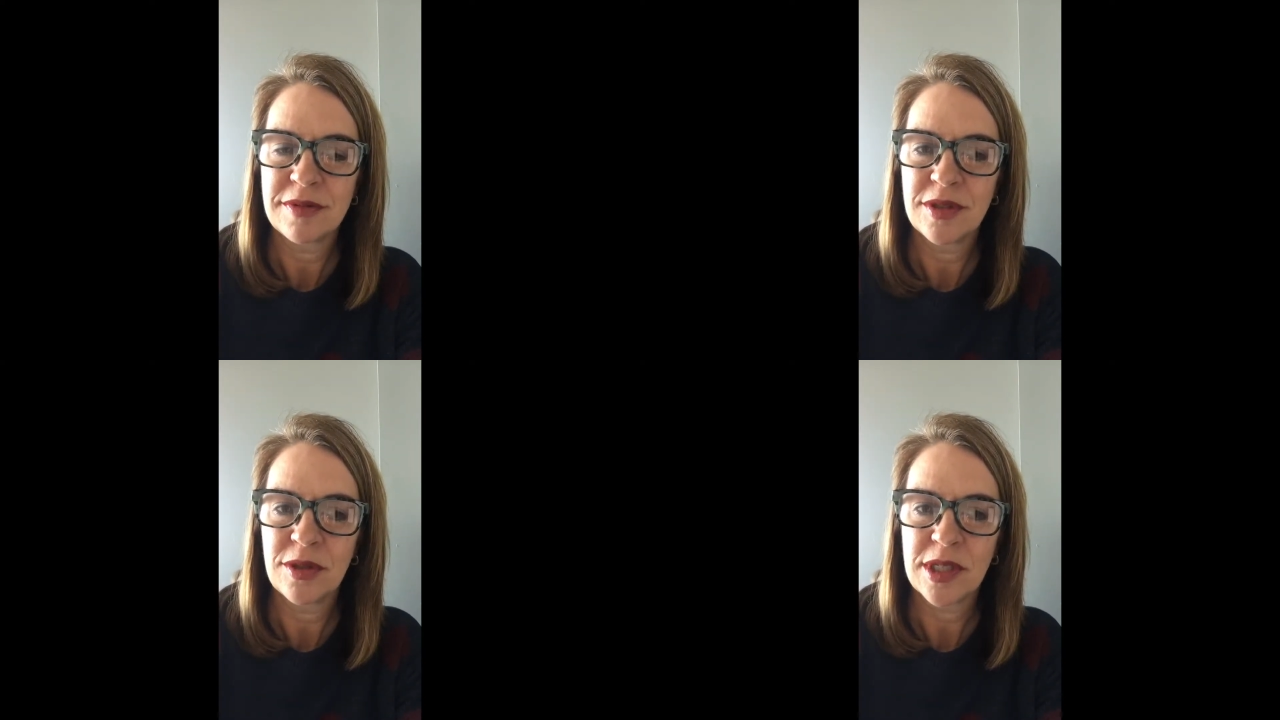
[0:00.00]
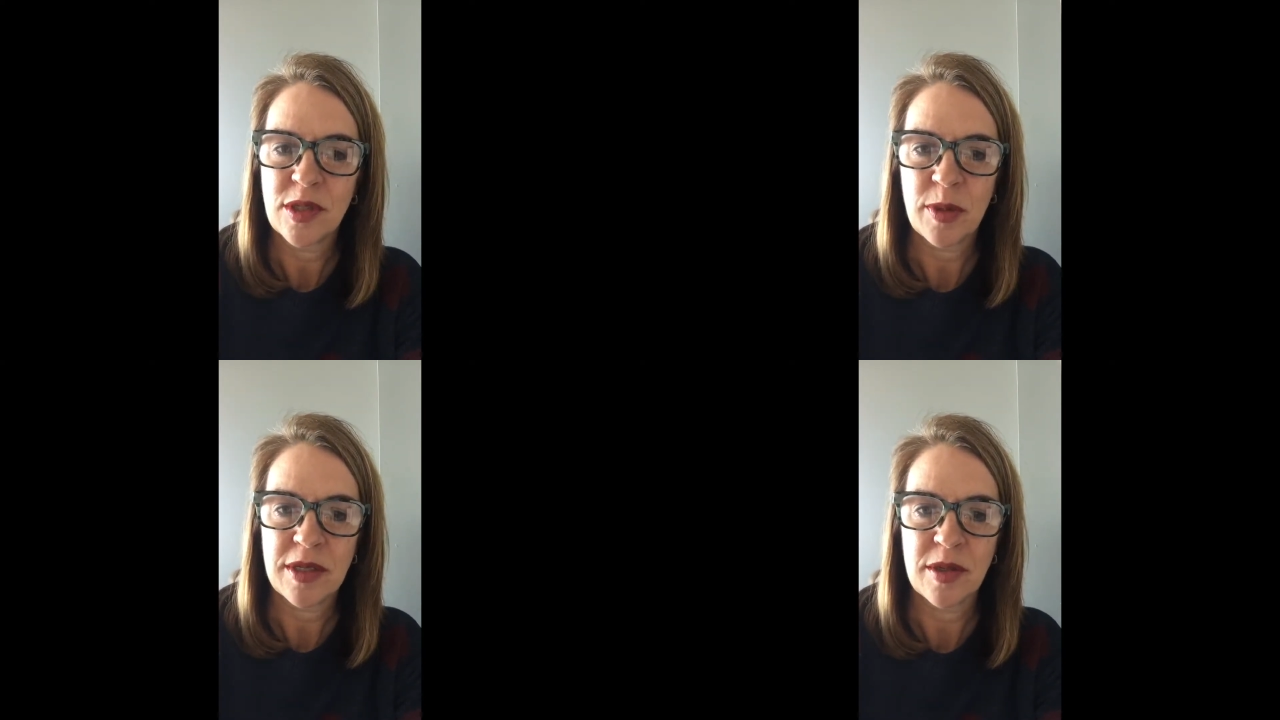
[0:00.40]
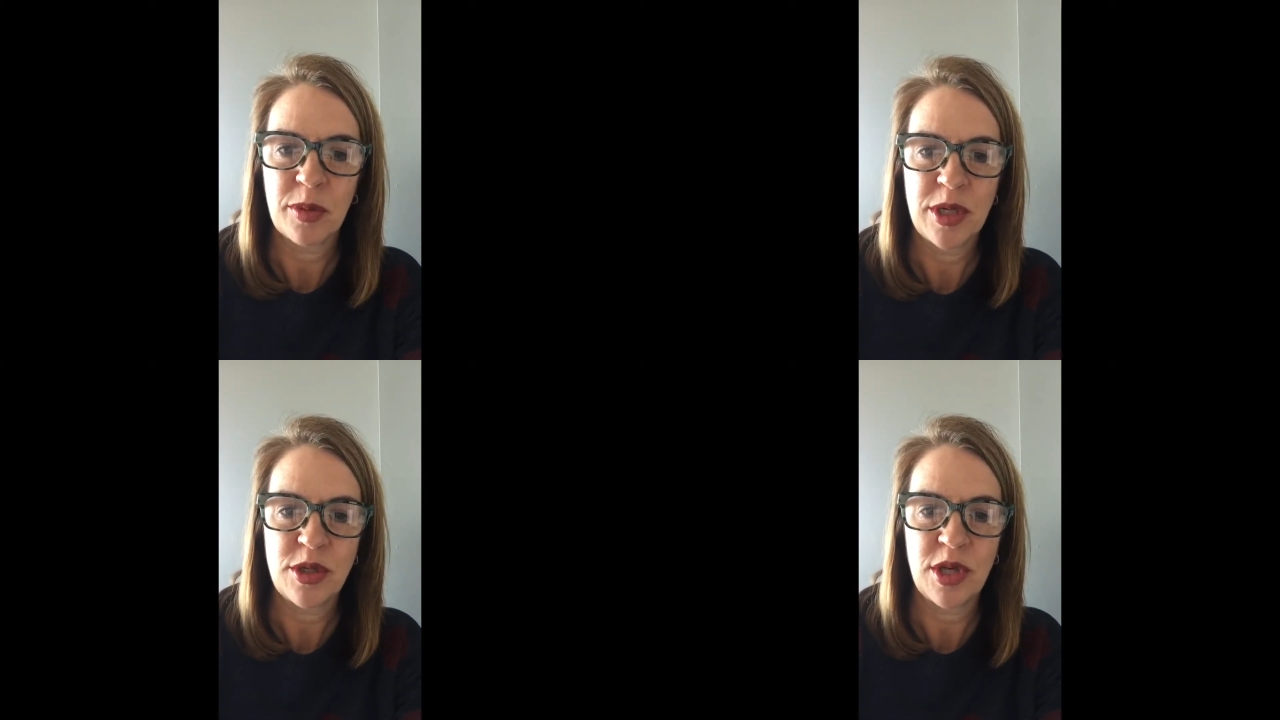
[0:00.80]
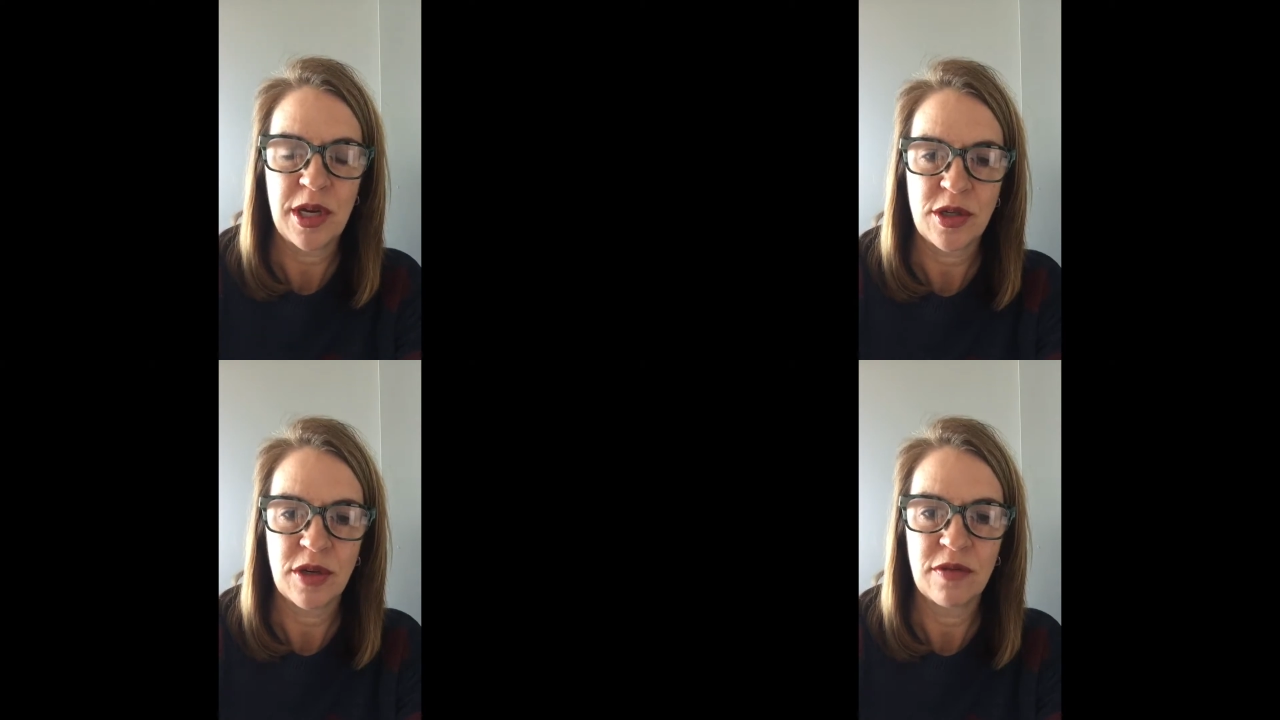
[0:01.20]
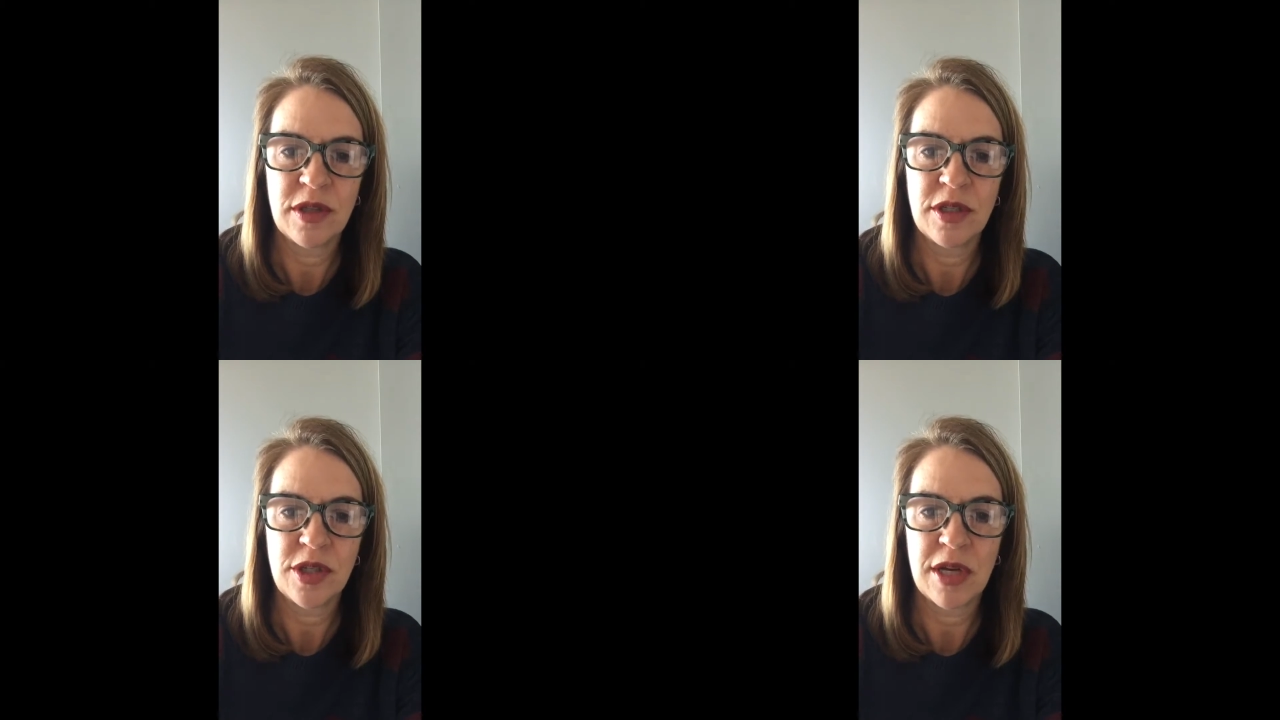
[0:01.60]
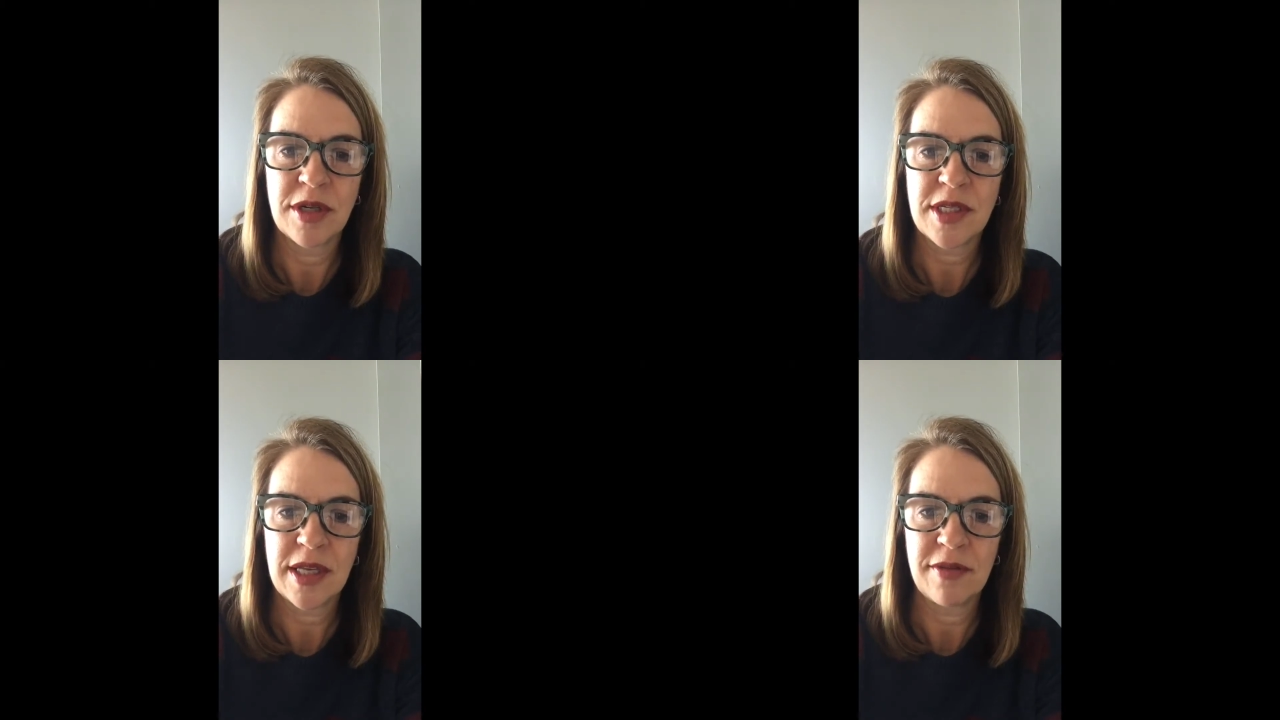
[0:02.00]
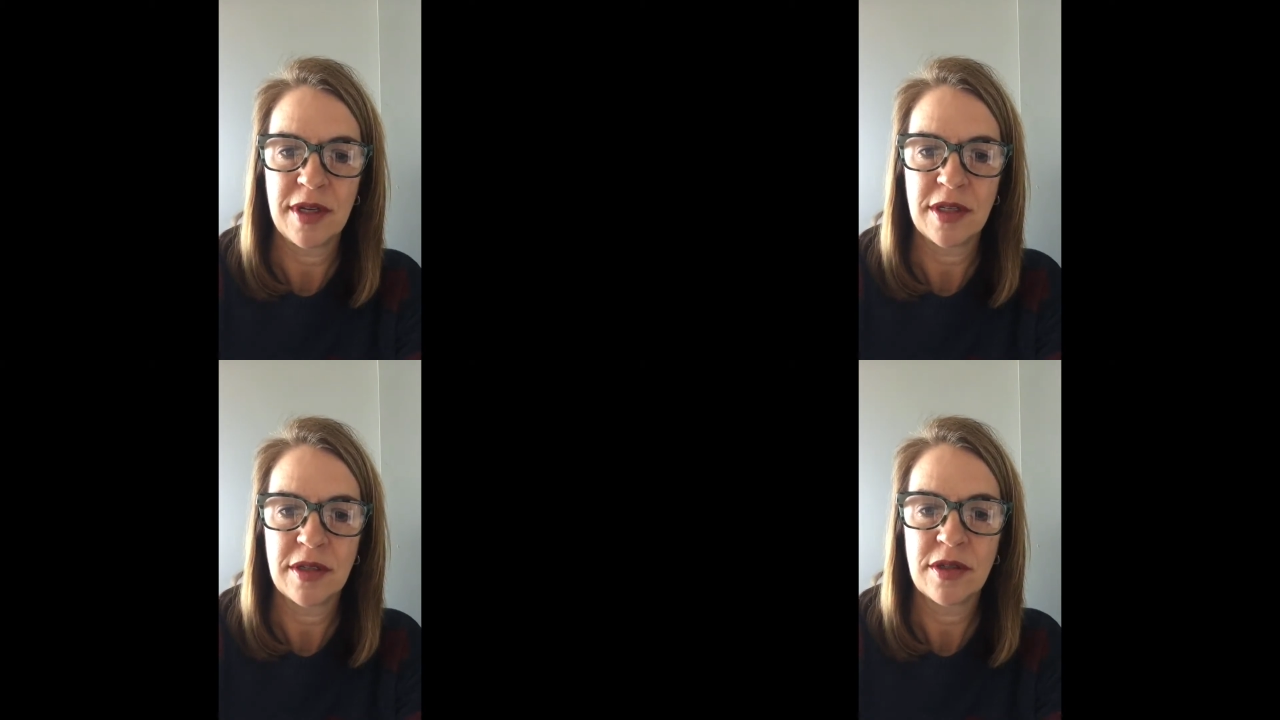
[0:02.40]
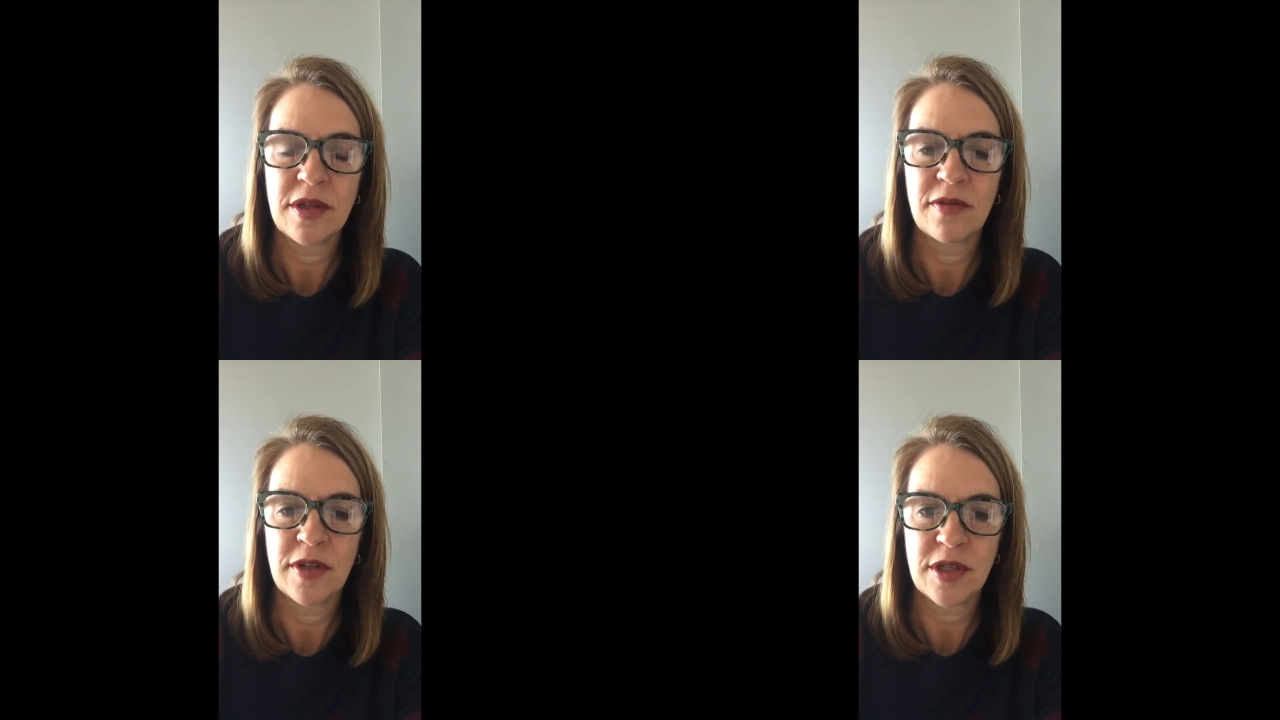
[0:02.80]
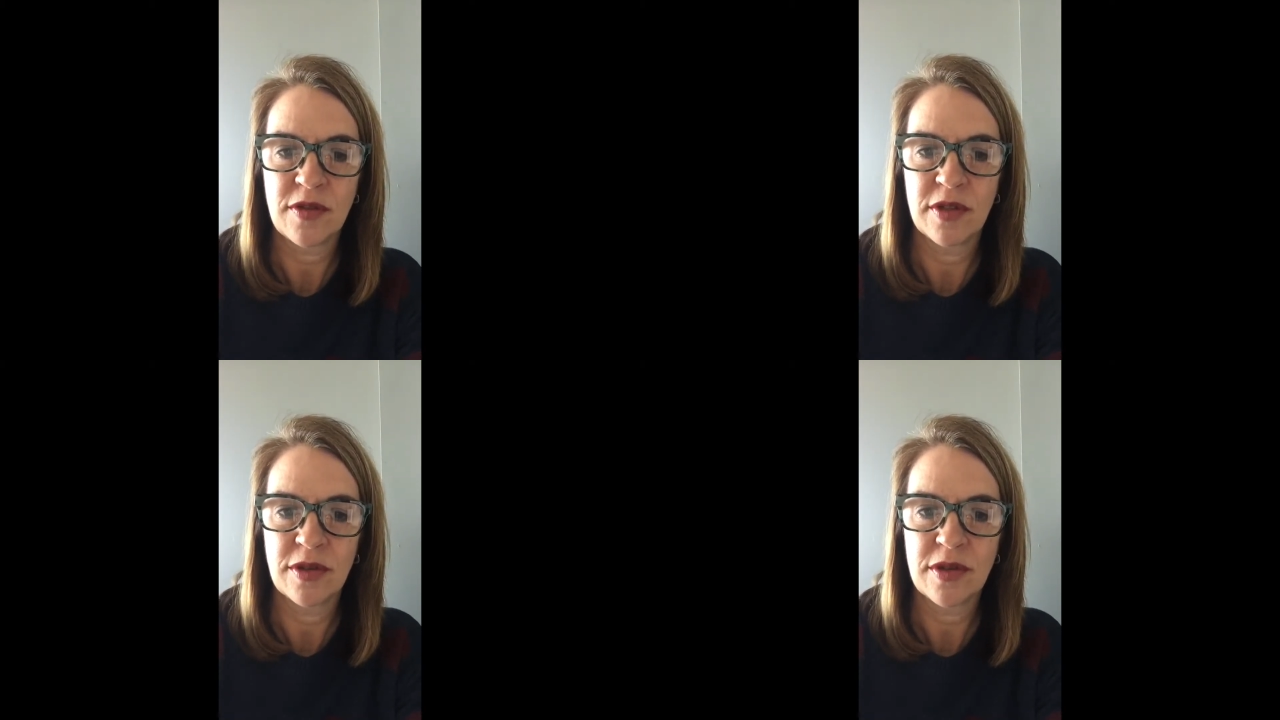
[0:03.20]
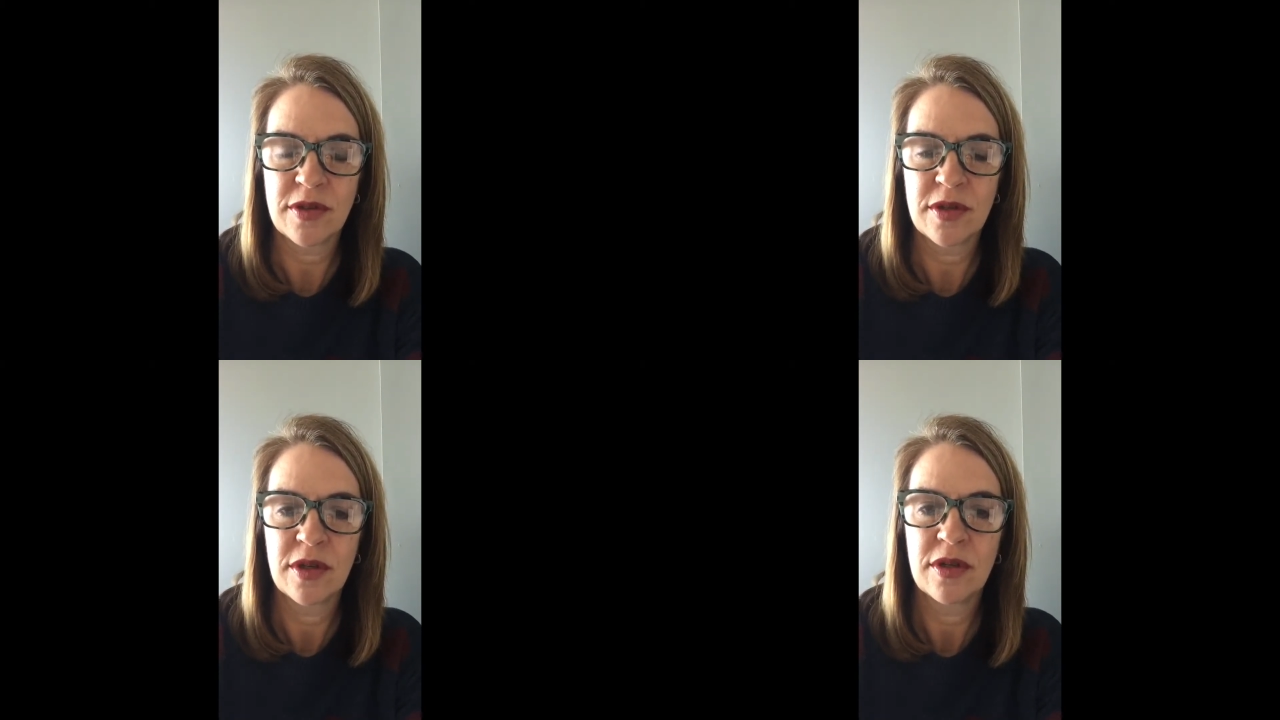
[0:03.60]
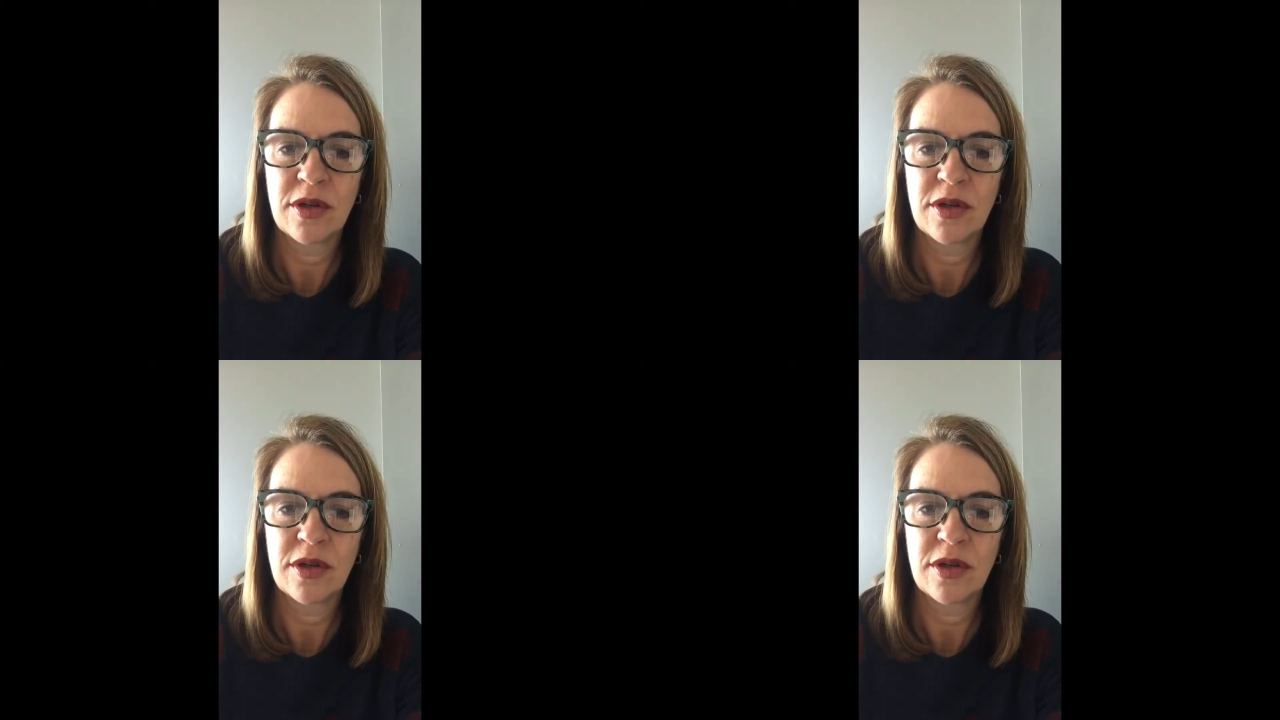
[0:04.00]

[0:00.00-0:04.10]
to express appreciation for your generous giving to First Fruits,